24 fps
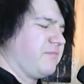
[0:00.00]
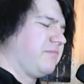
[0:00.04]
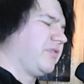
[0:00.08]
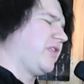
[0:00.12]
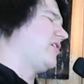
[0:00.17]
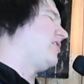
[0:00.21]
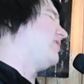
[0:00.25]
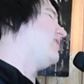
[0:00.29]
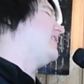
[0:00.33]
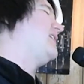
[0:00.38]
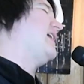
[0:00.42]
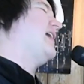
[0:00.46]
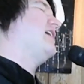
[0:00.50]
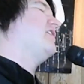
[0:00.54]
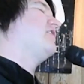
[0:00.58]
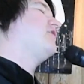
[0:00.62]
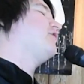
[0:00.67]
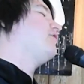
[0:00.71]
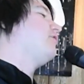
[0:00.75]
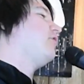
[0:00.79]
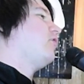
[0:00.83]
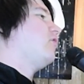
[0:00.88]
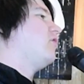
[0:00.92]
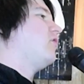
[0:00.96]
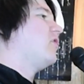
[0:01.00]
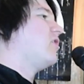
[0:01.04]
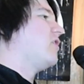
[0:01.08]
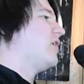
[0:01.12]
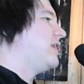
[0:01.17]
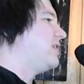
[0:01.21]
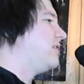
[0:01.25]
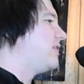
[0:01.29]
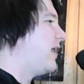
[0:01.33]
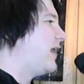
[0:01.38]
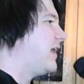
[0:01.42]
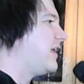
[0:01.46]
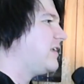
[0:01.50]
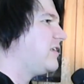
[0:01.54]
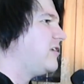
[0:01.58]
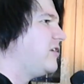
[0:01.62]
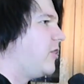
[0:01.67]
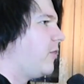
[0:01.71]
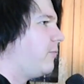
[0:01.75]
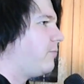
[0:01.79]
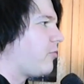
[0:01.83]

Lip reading: and Blood on the Dance Floor and like,